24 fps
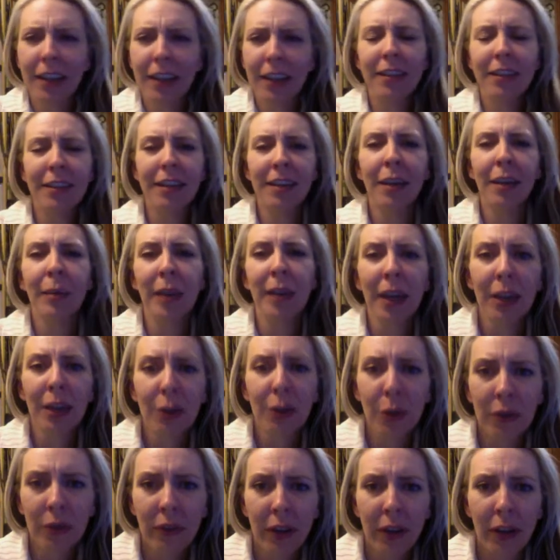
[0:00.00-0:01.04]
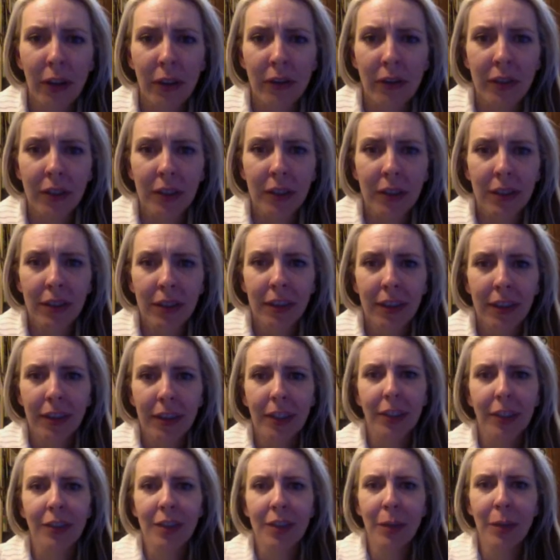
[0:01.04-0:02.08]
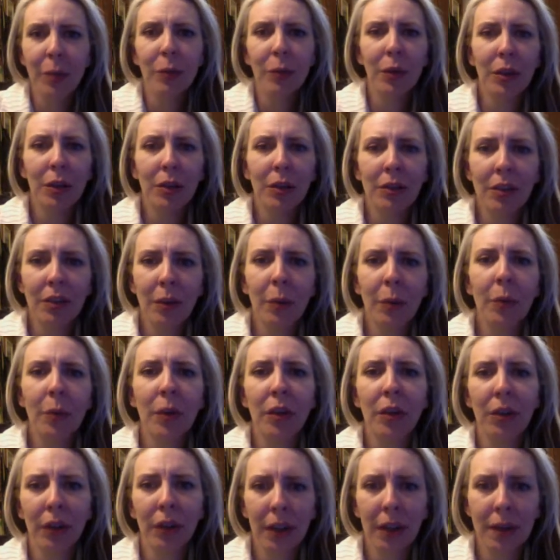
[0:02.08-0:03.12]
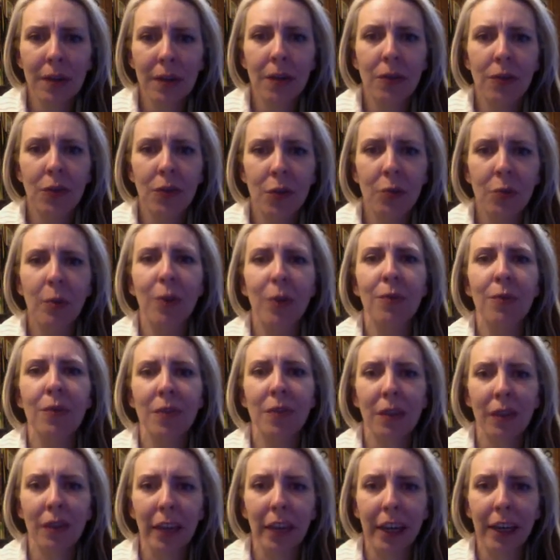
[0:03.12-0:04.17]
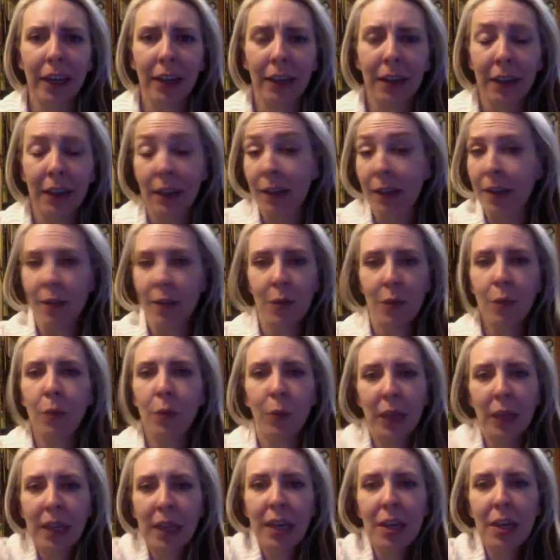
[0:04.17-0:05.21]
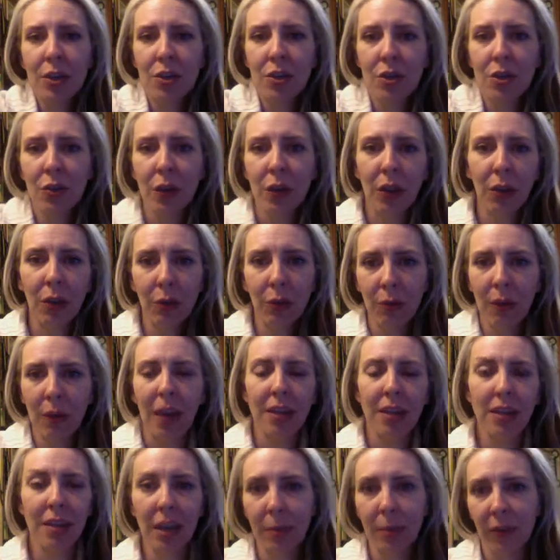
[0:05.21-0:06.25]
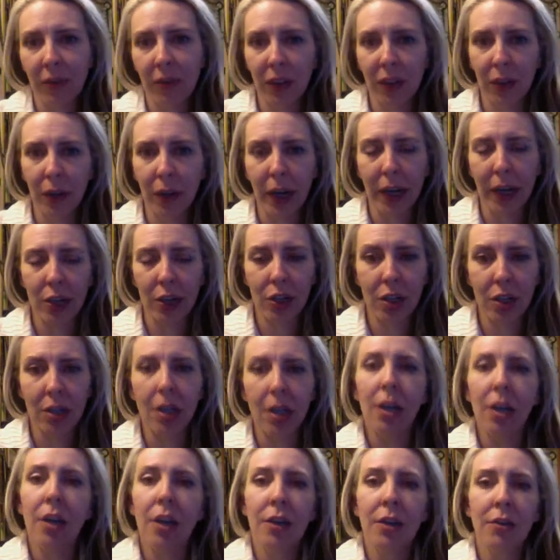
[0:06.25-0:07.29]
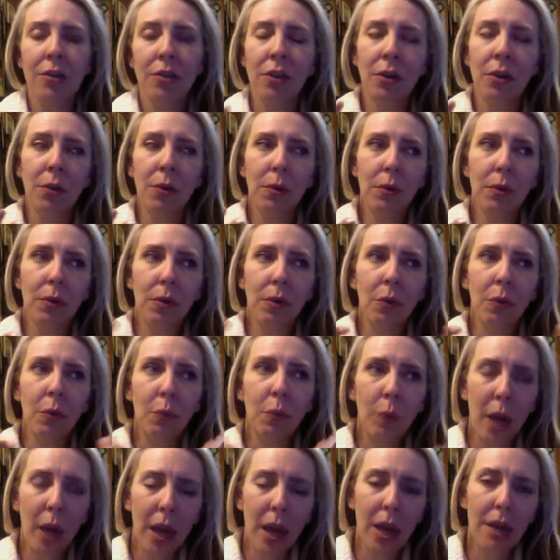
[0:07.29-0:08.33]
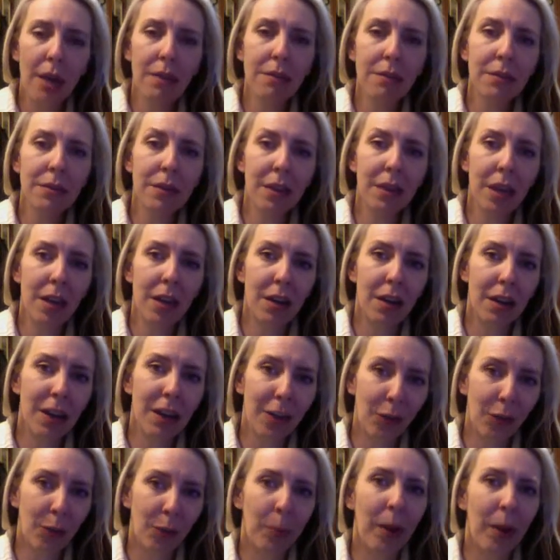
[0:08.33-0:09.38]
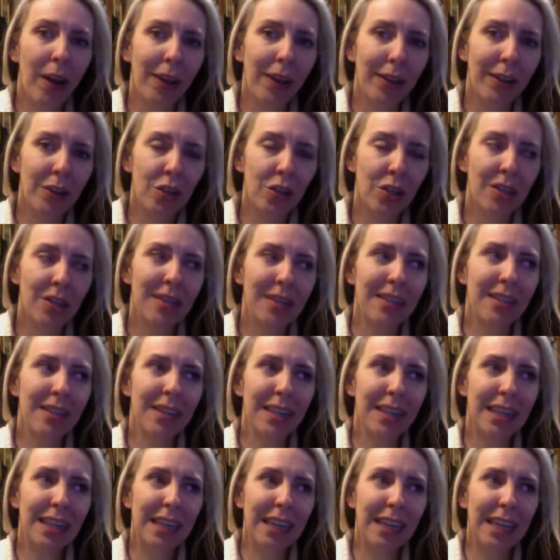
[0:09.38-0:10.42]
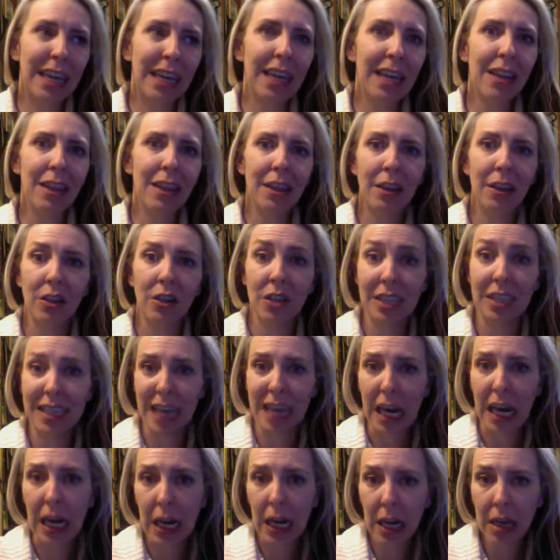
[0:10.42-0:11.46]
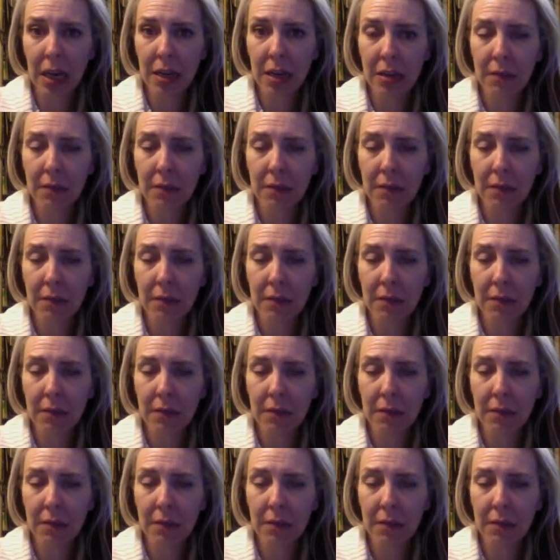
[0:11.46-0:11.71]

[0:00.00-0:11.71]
tell me how you evolved. Tell me what your ancestors' bones look like. We can't do it through that type of interaction. So the ways that anthropologists get their data